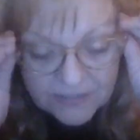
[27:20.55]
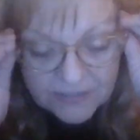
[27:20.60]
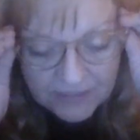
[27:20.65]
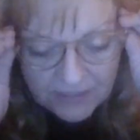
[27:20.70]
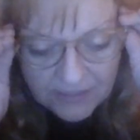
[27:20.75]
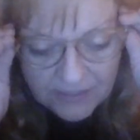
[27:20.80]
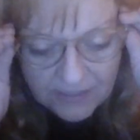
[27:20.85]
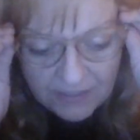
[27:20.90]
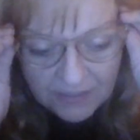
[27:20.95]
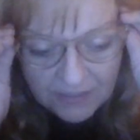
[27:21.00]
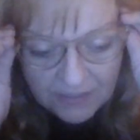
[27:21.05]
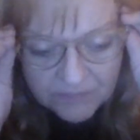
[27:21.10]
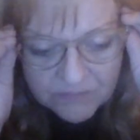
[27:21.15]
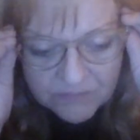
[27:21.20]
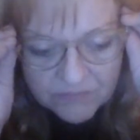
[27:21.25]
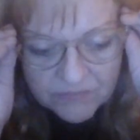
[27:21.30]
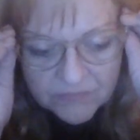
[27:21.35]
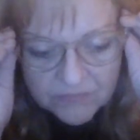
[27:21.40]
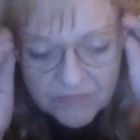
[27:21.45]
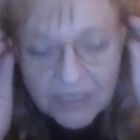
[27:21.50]
and
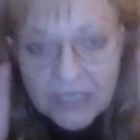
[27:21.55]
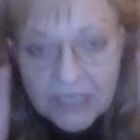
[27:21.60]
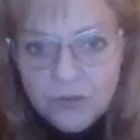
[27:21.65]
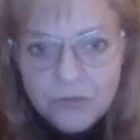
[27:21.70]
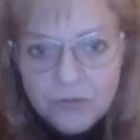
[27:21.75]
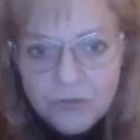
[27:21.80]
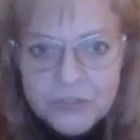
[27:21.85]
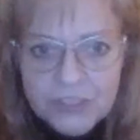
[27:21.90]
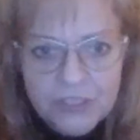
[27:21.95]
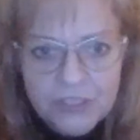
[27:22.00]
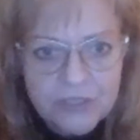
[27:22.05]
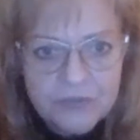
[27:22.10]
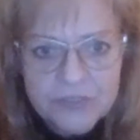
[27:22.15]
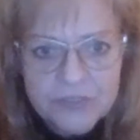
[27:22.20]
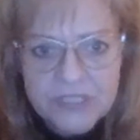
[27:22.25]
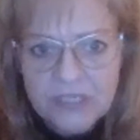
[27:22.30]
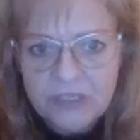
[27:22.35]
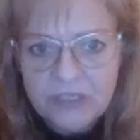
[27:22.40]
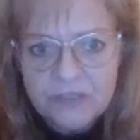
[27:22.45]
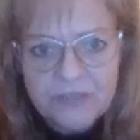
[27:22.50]
I don't know if Shelley
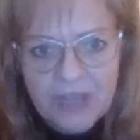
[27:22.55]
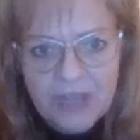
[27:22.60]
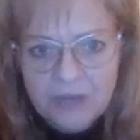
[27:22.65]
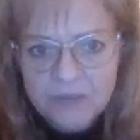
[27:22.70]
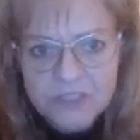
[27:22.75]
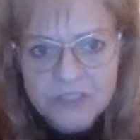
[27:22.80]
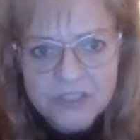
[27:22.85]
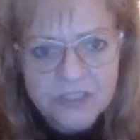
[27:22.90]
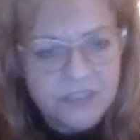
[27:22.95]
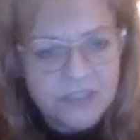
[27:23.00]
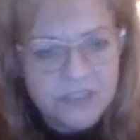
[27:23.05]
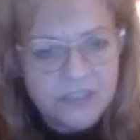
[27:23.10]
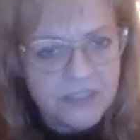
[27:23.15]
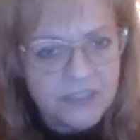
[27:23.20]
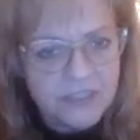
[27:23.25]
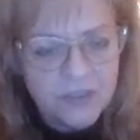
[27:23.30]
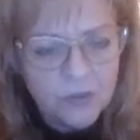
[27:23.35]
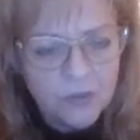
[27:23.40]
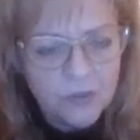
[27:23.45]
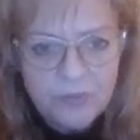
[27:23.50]
was there, if that was just
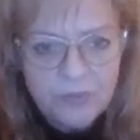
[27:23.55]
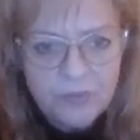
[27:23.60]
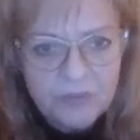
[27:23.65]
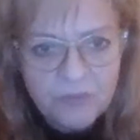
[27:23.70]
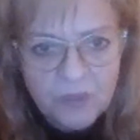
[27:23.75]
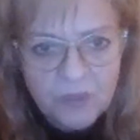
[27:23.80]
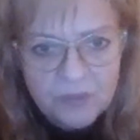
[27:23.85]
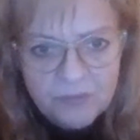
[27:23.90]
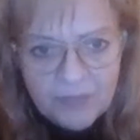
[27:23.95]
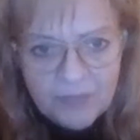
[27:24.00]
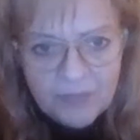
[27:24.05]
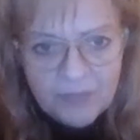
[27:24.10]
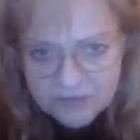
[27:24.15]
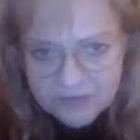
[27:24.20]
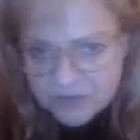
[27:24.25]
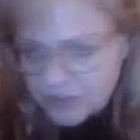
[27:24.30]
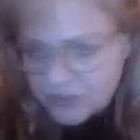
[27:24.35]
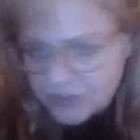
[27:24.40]
a Toby one-man